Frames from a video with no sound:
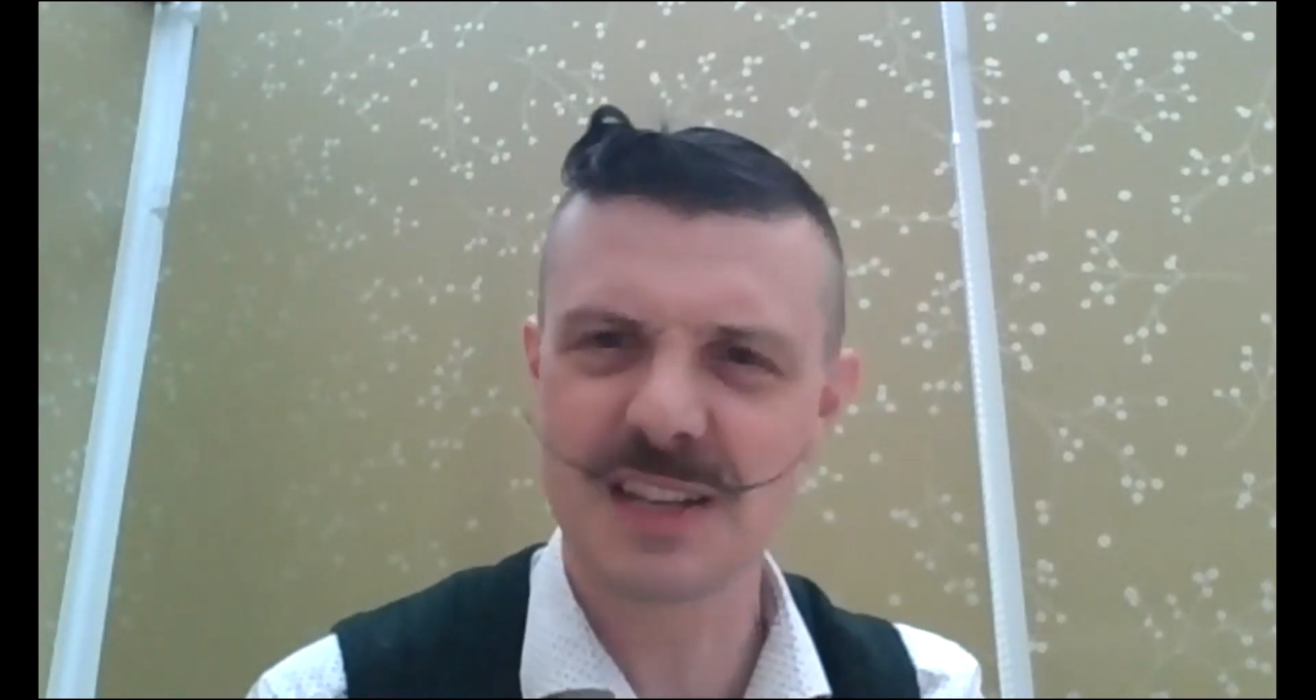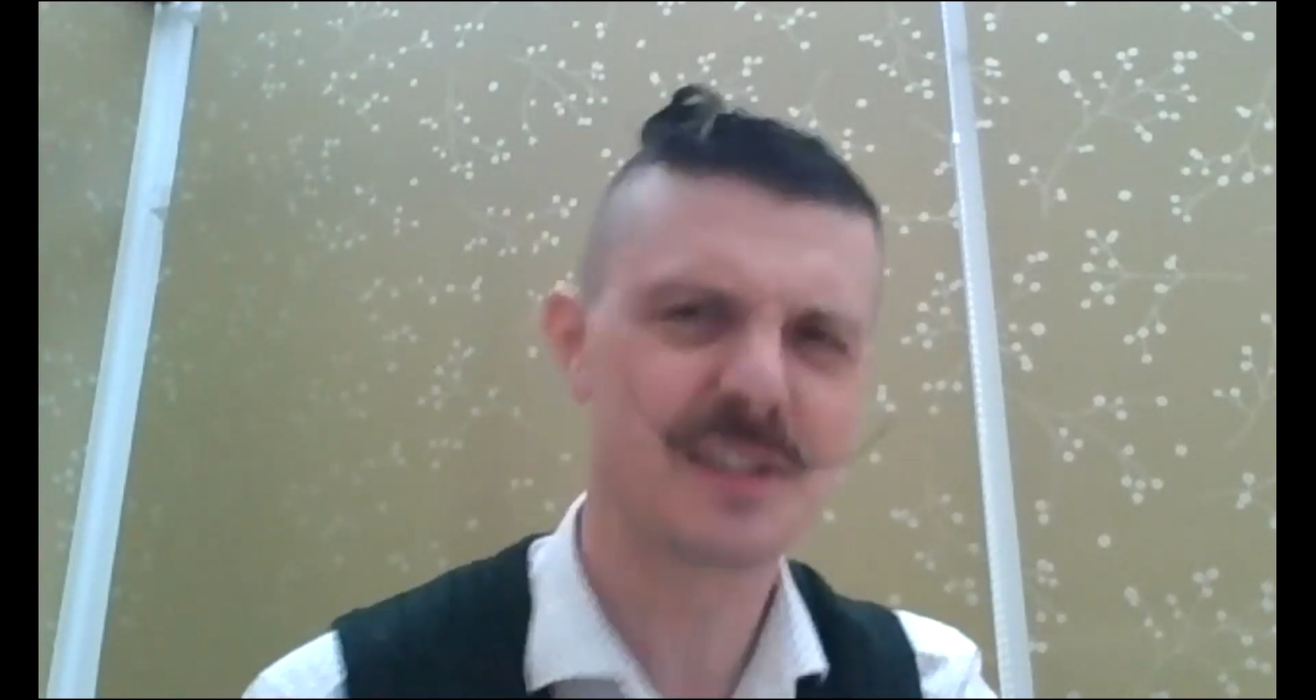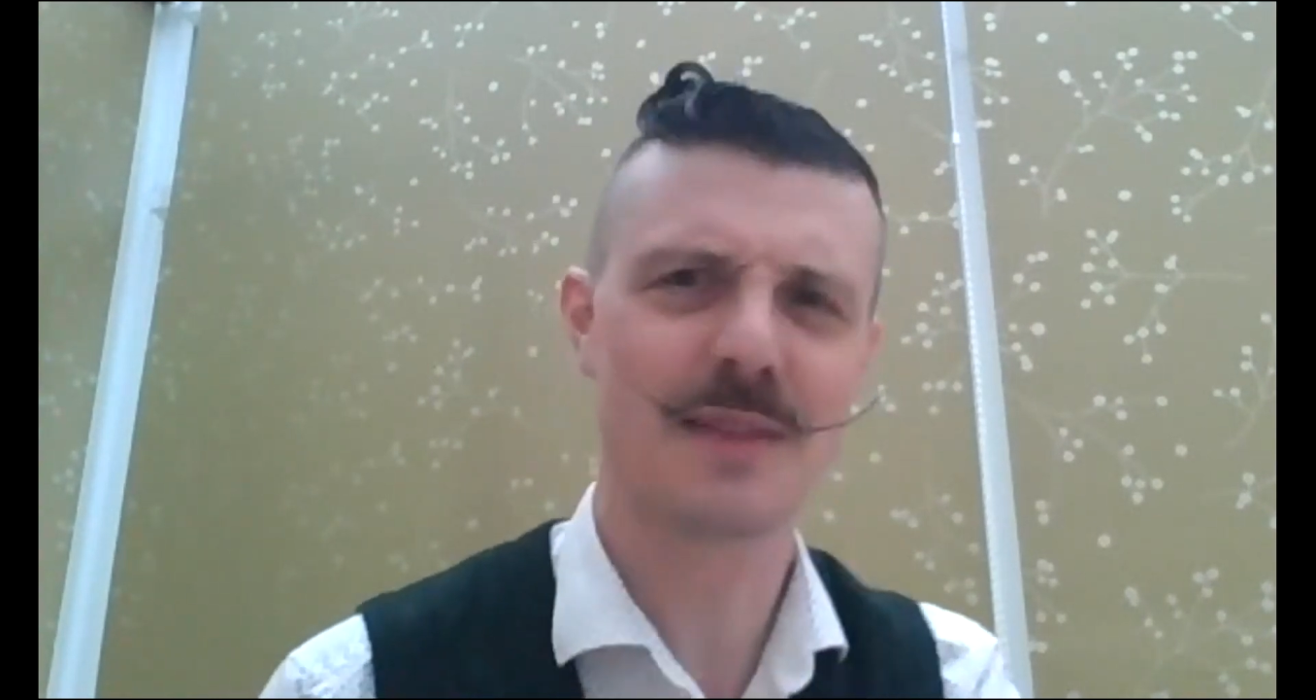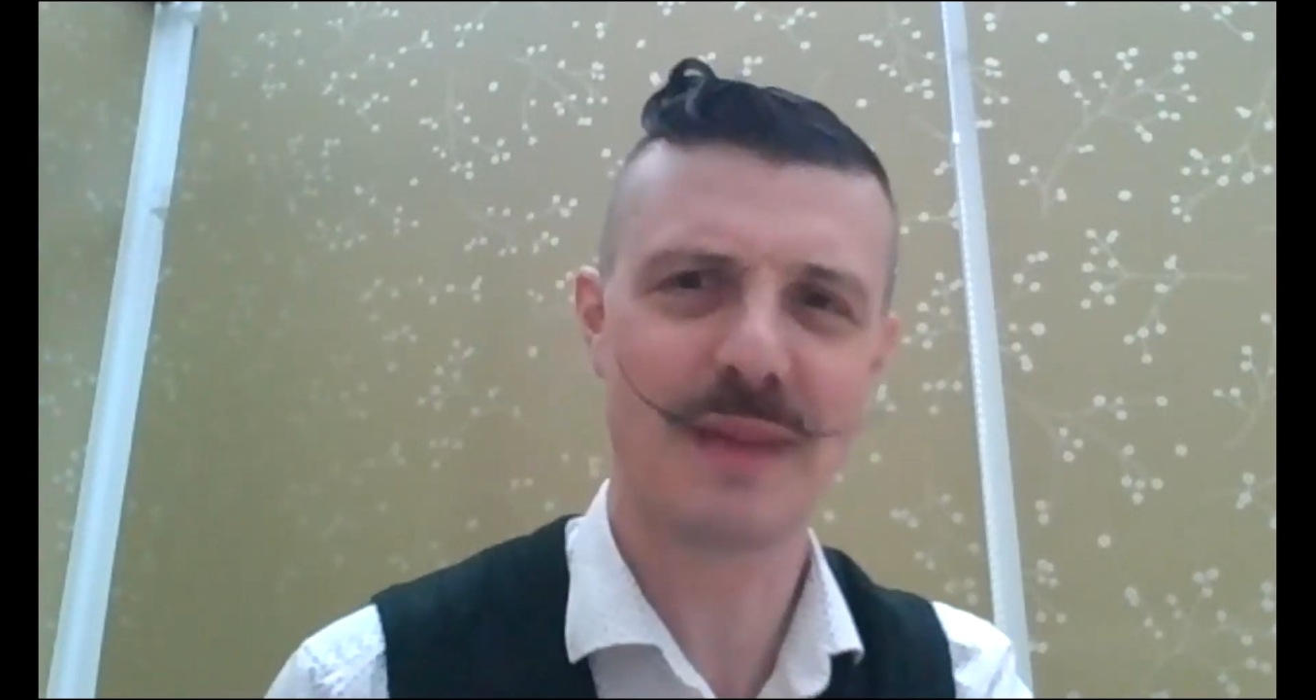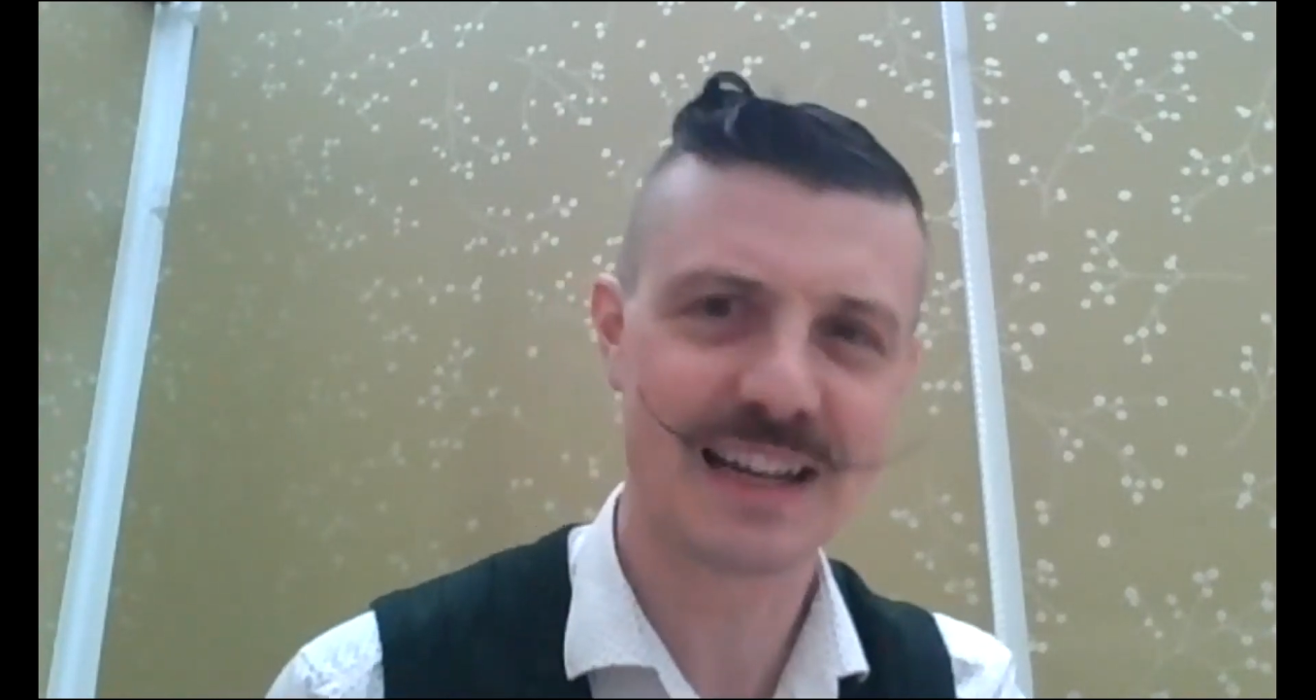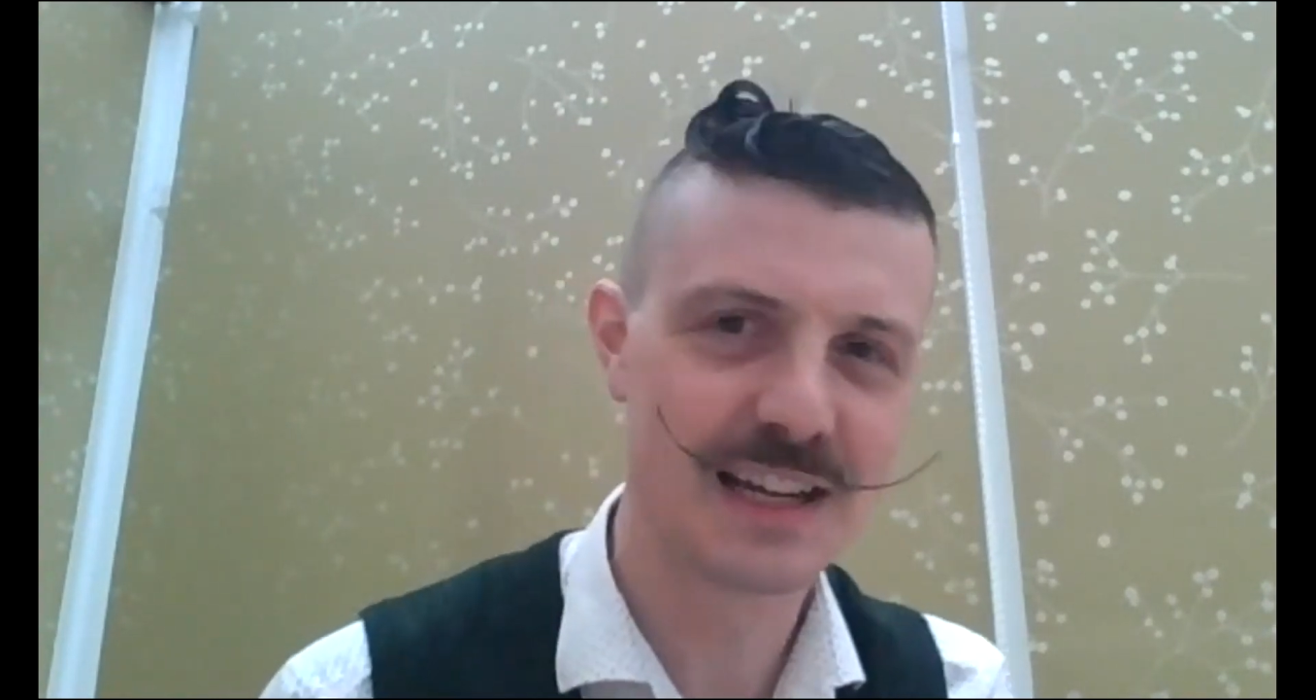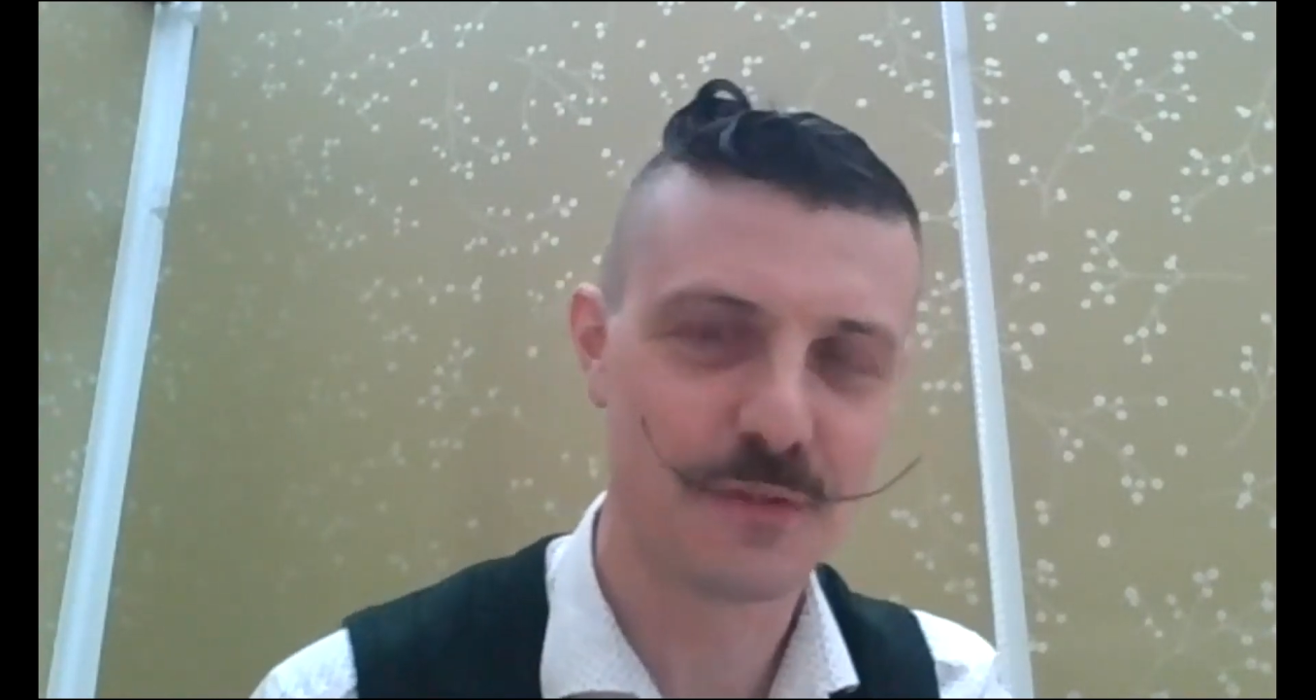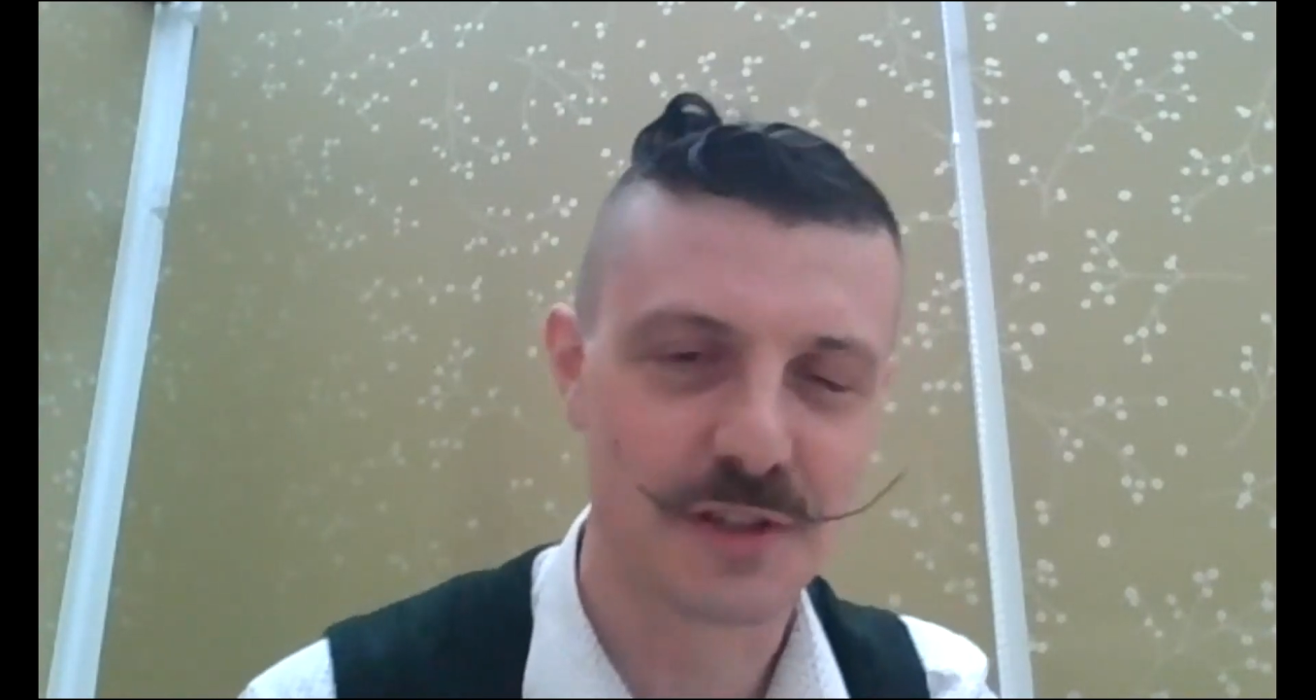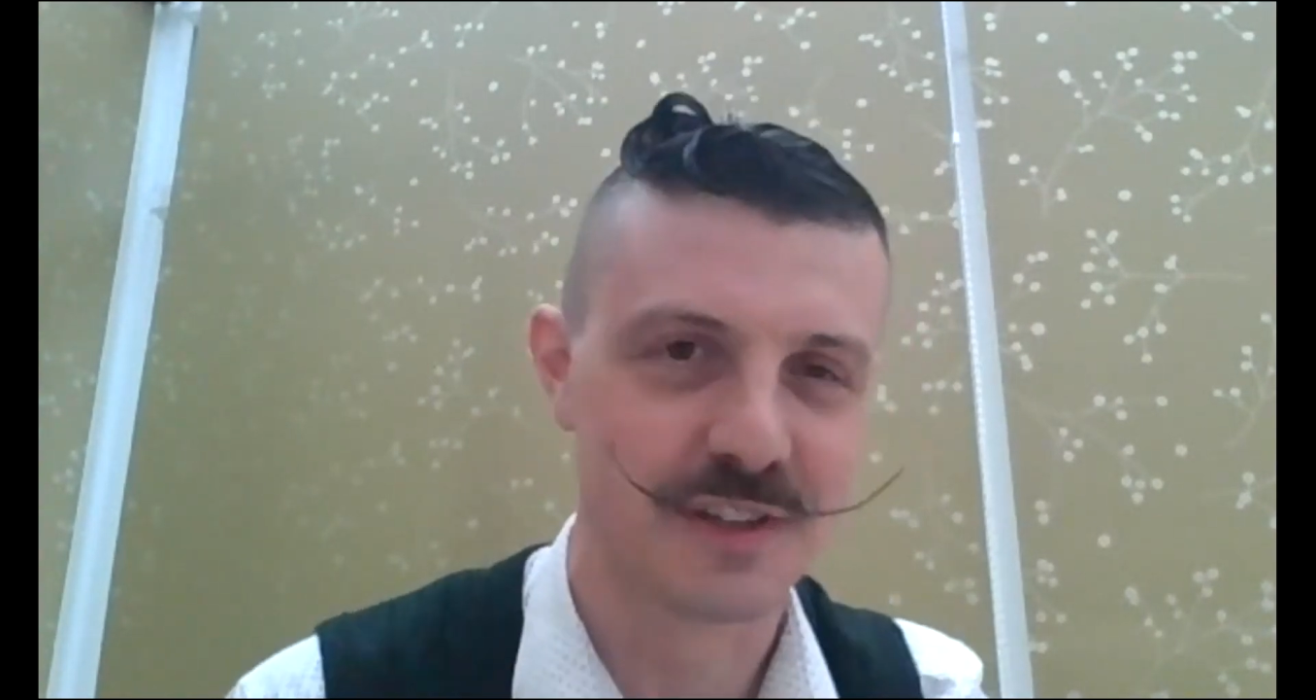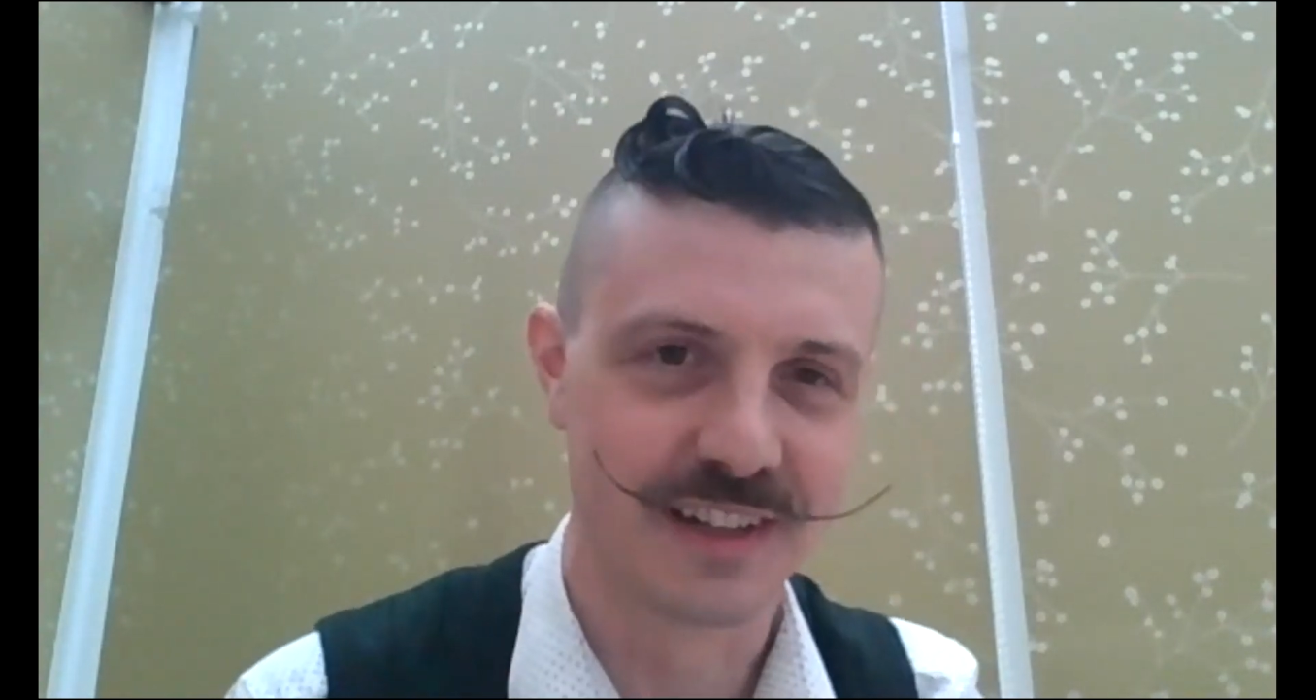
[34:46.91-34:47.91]
Isn't it
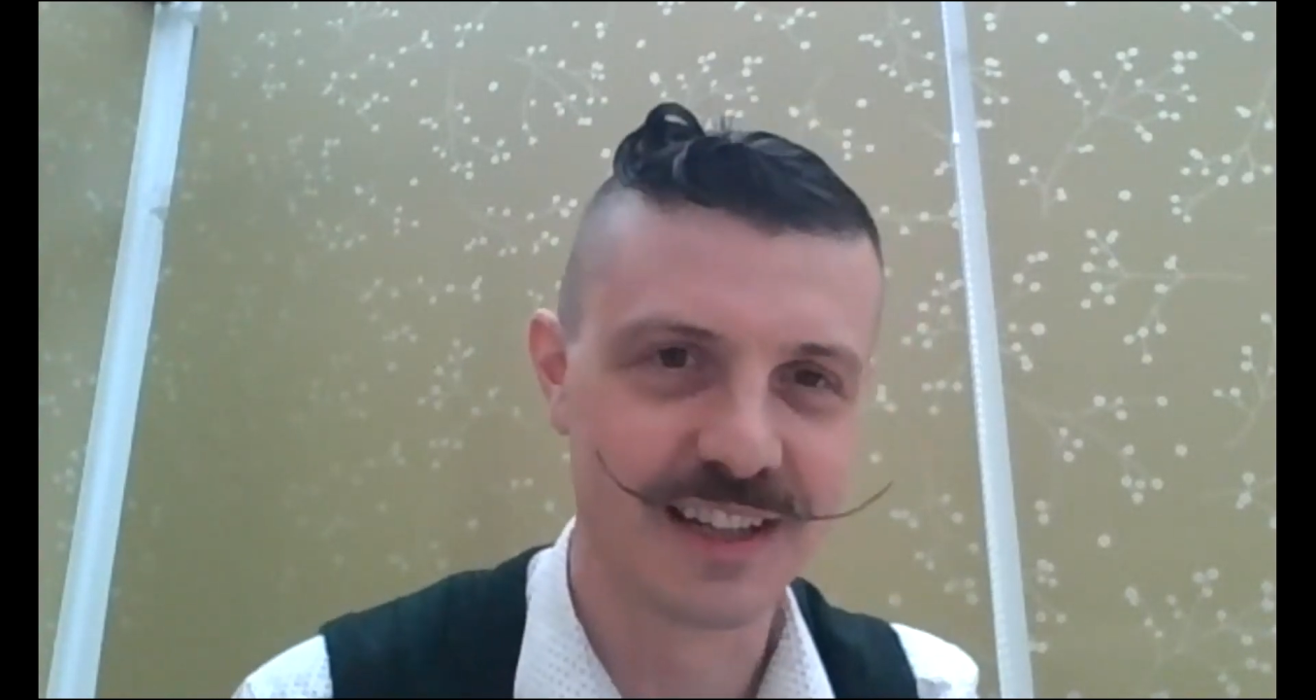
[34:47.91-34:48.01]
magnificent?